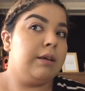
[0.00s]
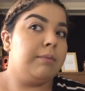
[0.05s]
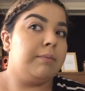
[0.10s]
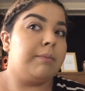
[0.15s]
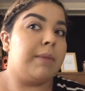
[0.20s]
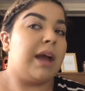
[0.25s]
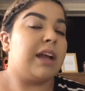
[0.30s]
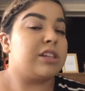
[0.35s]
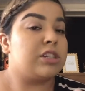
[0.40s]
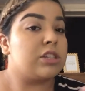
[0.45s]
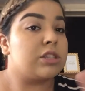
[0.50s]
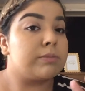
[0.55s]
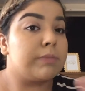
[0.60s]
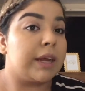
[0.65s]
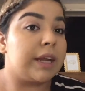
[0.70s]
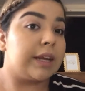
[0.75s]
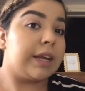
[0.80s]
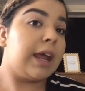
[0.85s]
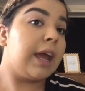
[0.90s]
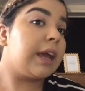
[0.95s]
Matches
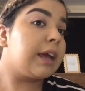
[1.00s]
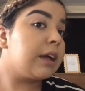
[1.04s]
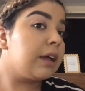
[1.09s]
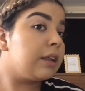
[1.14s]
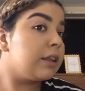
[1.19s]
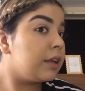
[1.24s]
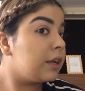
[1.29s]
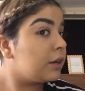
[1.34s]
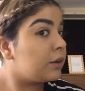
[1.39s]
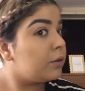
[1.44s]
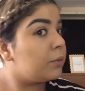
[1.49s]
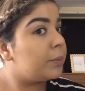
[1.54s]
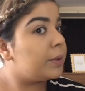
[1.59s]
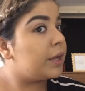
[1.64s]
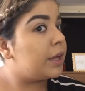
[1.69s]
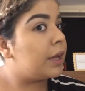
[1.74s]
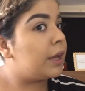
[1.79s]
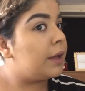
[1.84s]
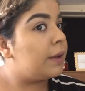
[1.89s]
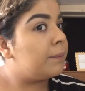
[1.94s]
my neck a little
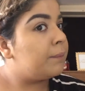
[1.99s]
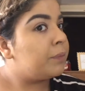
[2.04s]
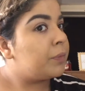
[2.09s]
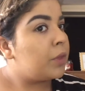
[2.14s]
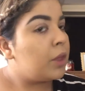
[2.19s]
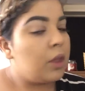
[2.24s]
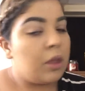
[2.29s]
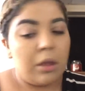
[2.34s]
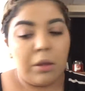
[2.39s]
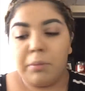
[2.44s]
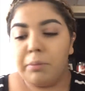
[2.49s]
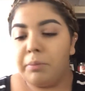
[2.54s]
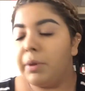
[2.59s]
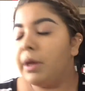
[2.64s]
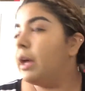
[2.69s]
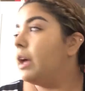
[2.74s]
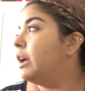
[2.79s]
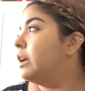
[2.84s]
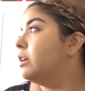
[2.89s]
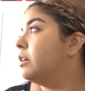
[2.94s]
bit.
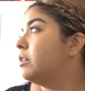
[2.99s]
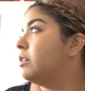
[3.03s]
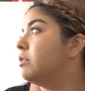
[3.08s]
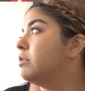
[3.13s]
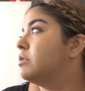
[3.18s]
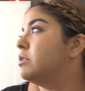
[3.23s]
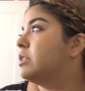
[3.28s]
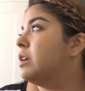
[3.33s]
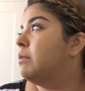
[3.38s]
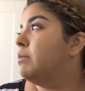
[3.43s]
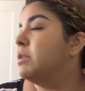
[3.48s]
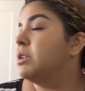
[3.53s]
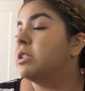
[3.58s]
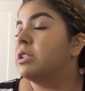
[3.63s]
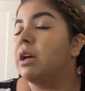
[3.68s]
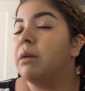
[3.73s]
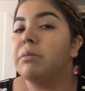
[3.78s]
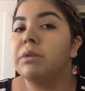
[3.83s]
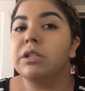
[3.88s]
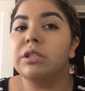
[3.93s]
But you know,
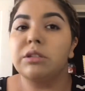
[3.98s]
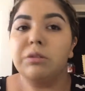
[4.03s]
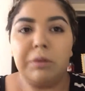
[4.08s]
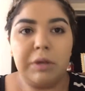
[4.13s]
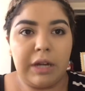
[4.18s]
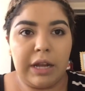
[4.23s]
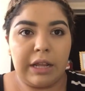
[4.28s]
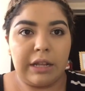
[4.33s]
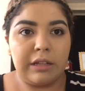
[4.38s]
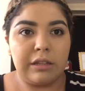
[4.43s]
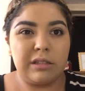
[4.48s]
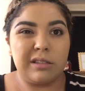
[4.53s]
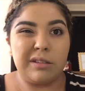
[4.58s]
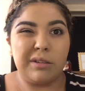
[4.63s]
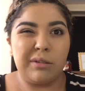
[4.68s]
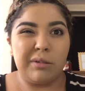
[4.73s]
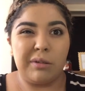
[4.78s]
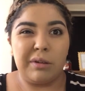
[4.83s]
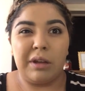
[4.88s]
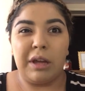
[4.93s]
summer's coming to an end,
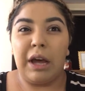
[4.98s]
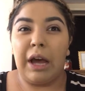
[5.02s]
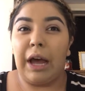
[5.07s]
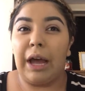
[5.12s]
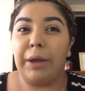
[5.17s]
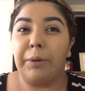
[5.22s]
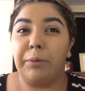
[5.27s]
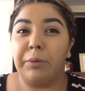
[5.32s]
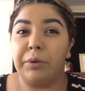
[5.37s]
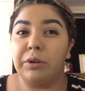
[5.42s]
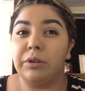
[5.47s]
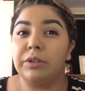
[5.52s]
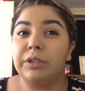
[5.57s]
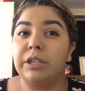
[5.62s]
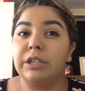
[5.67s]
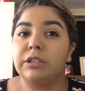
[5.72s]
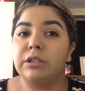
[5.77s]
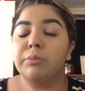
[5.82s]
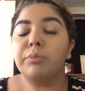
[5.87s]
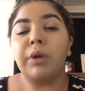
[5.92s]
so I will
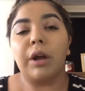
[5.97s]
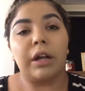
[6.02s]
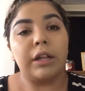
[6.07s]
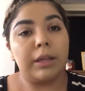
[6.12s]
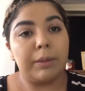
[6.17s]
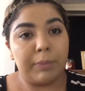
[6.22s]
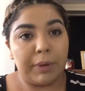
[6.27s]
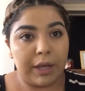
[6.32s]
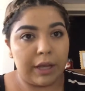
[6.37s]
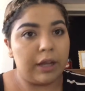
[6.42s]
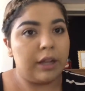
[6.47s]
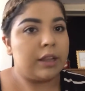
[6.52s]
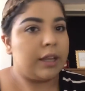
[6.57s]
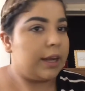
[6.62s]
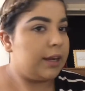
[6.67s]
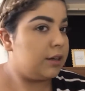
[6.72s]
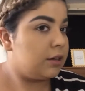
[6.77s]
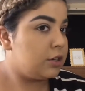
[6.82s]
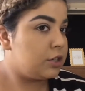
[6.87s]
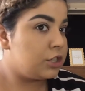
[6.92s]
need to probably pick a
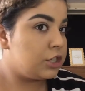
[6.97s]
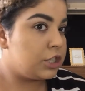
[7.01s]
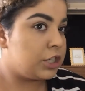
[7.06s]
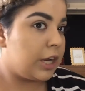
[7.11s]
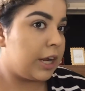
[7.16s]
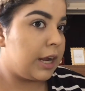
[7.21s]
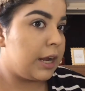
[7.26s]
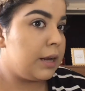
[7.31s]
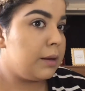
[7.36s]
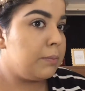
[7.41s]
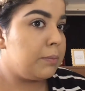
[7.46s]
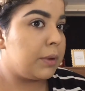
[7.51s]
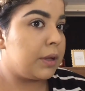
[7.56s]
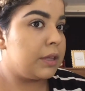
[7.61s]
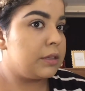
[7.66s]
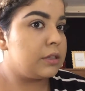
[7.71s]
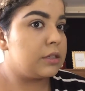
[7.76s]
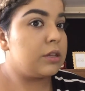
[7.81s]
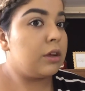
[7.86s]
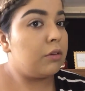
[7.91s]
lighter shade,
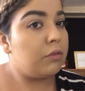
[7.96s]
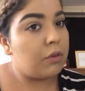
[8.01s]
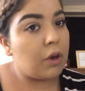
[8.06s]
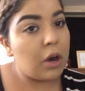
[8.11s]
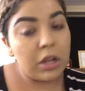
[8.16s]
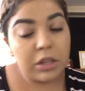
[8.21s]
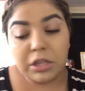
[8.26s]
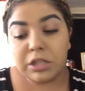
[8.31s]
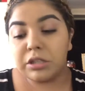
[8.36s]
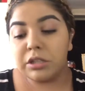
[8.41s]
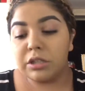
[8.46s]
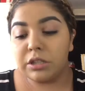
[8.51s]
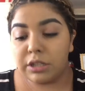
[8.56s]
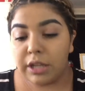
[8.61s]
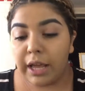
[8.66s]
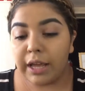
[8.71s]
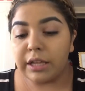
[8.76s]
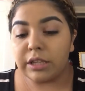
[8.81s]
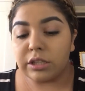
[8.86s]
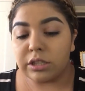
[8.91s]
but so far this is
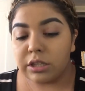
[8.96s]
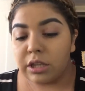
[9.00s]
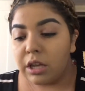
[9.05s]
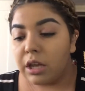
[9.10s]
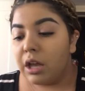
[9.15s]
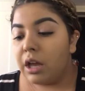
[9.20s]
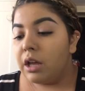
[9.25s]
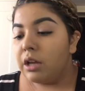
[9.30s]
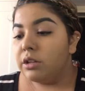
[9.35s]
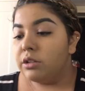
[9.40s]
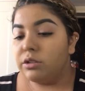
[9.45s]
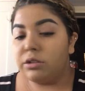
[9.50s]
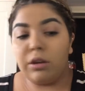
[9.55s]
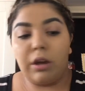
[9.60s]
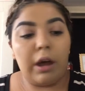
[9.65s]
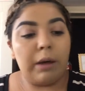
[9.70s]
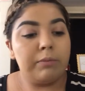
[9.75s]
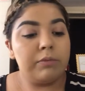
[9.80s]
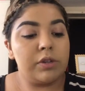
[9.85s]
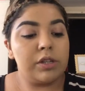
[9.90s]
nice. So
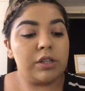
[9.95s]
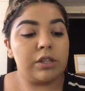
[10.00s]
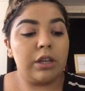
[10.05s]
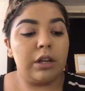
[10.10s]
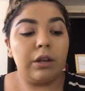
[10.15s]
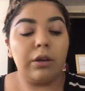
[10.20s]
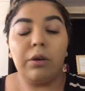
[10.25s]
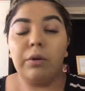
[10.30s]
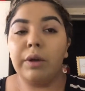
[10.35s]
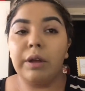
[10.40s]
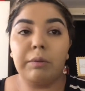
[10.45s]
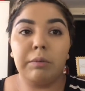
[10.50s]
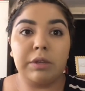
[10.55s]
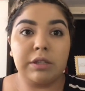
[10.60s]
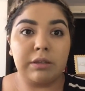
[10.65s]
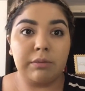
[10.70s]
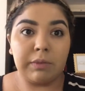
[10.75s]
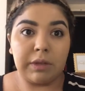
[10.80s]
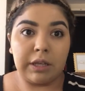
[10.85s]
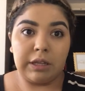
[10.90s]
I'm just gonna go in
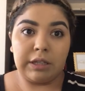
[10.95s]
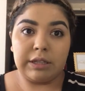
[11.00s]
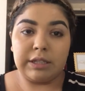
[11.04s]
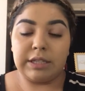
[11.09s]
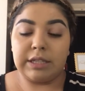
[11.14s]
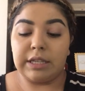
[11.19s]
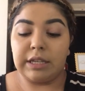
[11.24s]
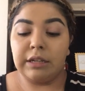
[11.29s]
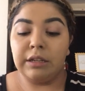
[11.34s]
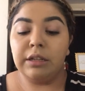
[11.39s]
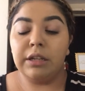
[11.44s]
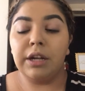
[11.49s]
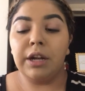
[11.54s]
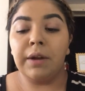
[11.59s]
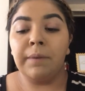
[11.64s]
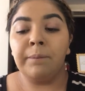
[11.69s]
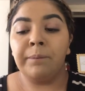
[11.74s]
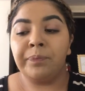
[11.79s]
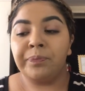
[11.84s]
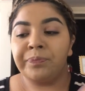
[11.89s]
with some
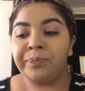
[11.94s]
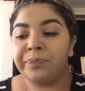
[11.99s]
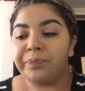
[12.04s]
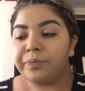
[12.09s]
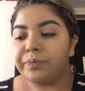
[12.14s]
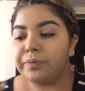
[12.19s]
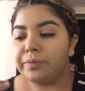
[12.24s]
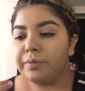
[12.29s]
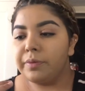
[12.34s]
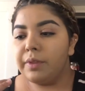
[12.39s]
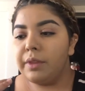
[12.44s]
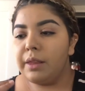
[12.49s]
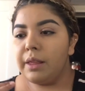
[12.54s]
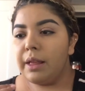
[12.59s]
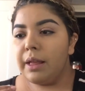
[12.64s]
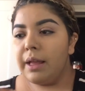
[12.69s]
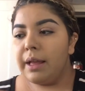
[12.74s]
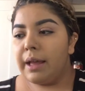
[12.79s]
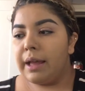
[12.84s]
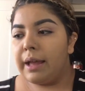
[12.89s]
concealer
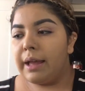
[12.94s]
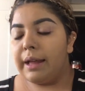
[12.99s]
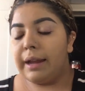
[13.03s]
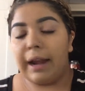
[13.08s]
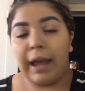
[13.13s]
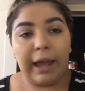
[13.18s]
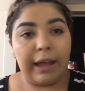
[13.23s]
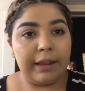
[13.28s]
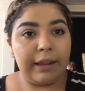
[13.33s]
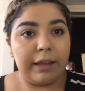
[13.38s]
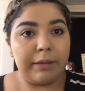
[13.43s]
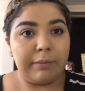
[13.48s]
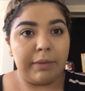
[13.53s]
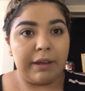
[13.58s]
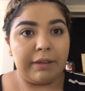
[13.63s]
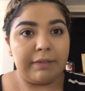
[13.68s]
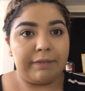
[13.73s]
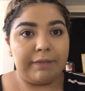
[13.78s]
and highlight my